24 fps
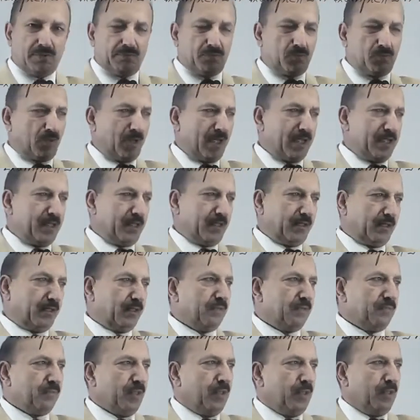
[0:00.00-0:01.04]

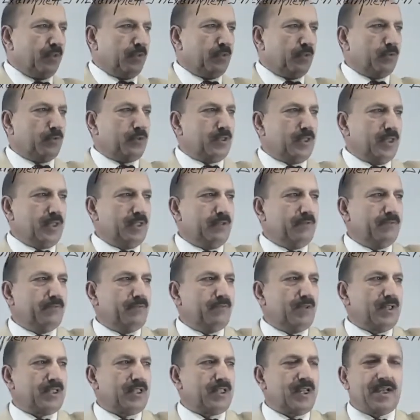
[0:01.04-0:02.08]
triangle, you see
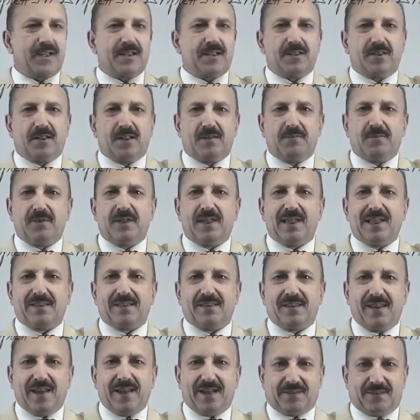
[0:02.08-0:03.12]
one side is labeled as
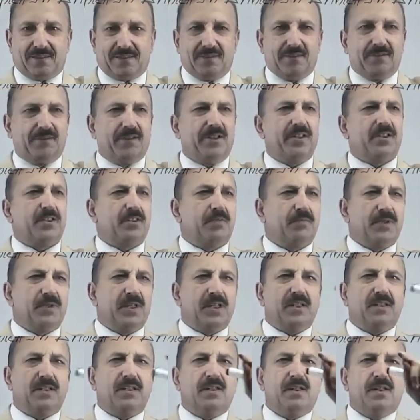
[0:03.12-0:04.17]
X. It's
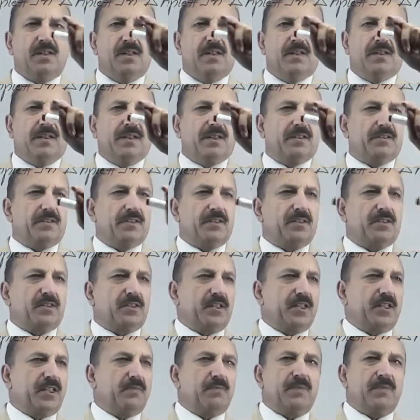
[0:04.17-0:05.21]
mean in this
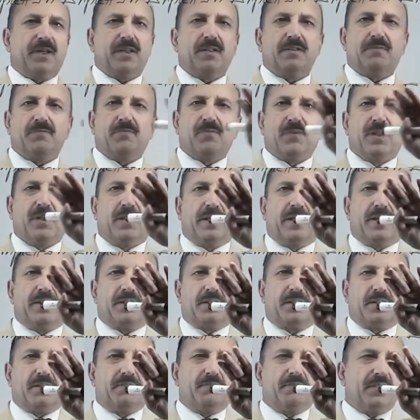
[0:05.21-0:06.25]
statement, it is
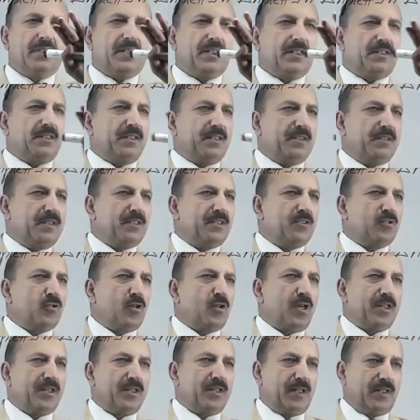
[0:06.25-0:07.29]
given that in this
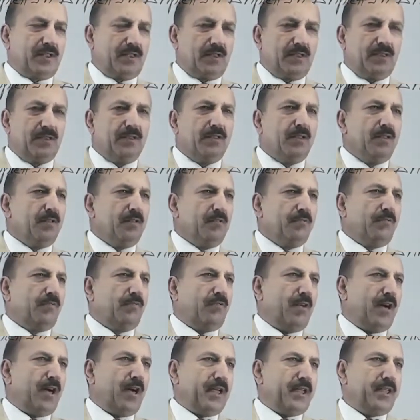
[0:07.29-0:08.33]
triangle,
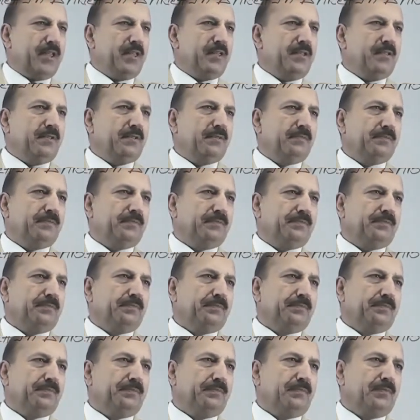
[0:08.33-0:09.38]
find,
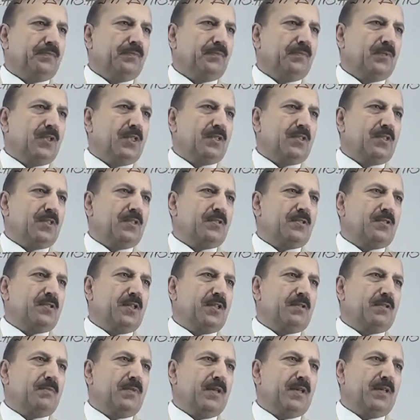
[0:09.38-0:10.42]
this is
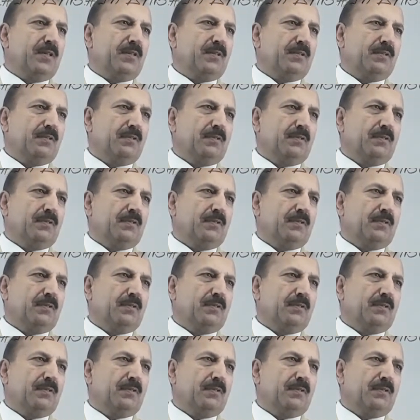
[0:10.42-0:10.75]
statement,